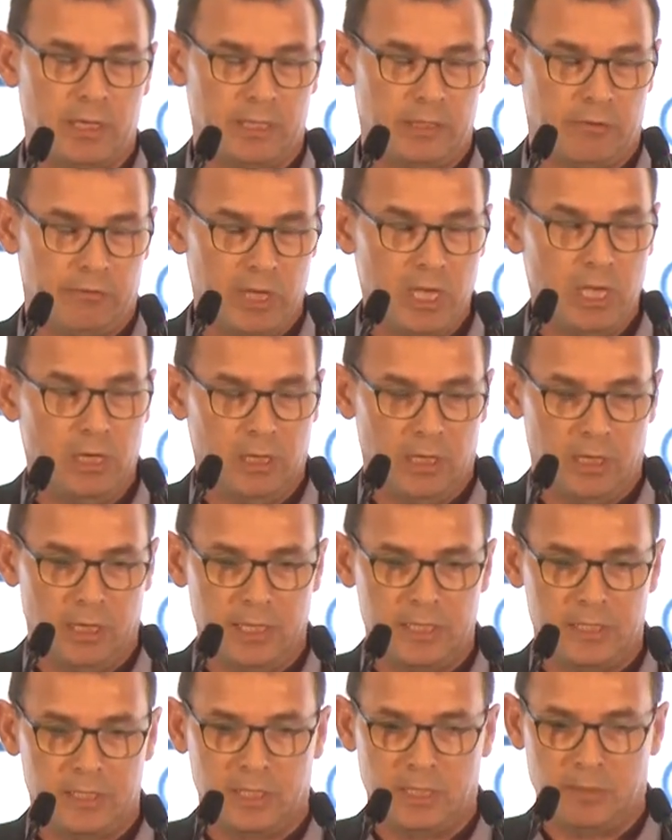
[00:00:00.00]

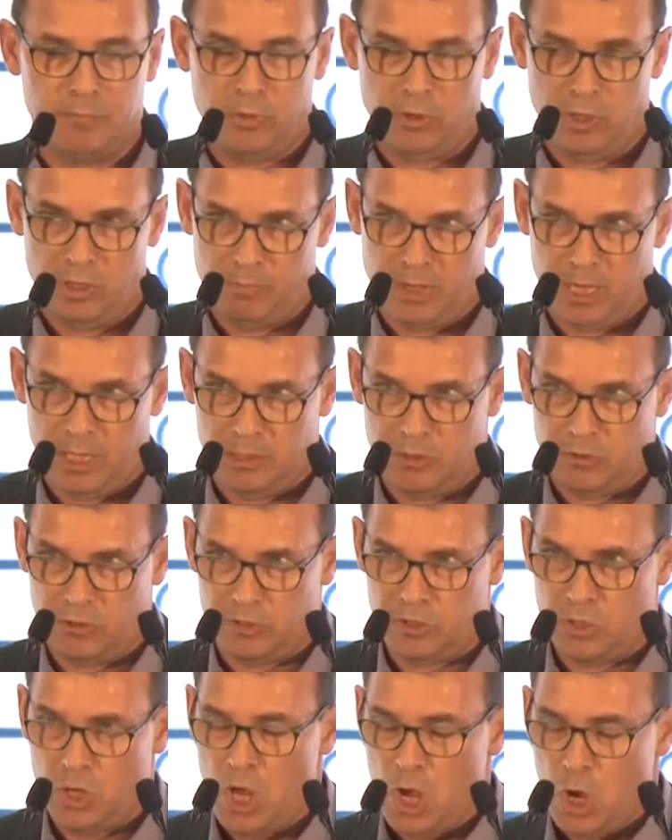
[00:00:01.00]
realize in the polymer
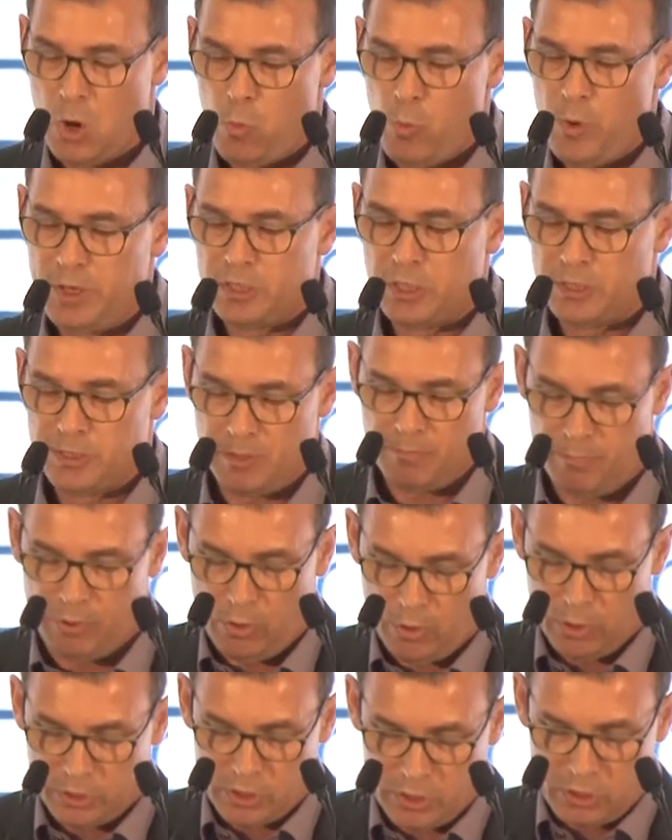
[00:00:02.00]
matrix, which is
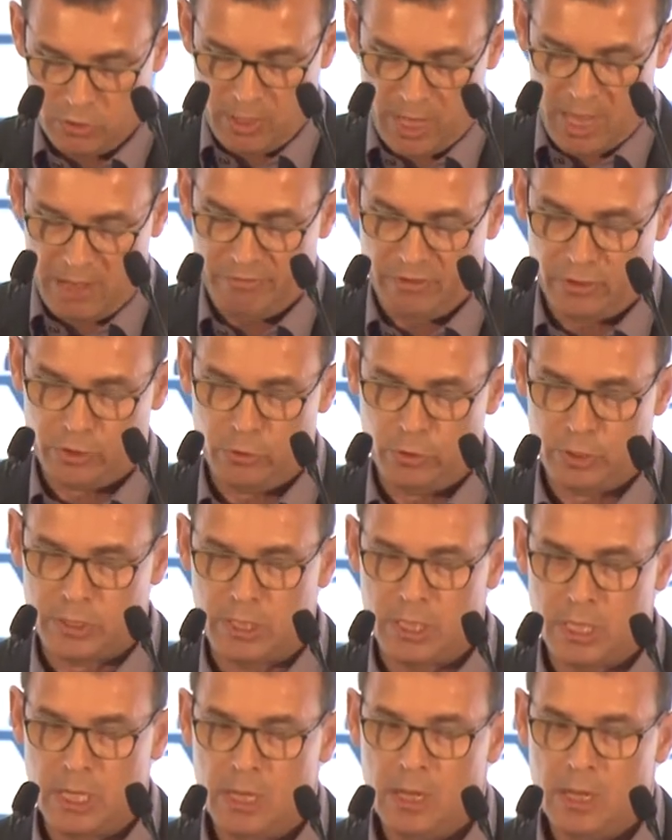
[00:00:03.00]
important to have a good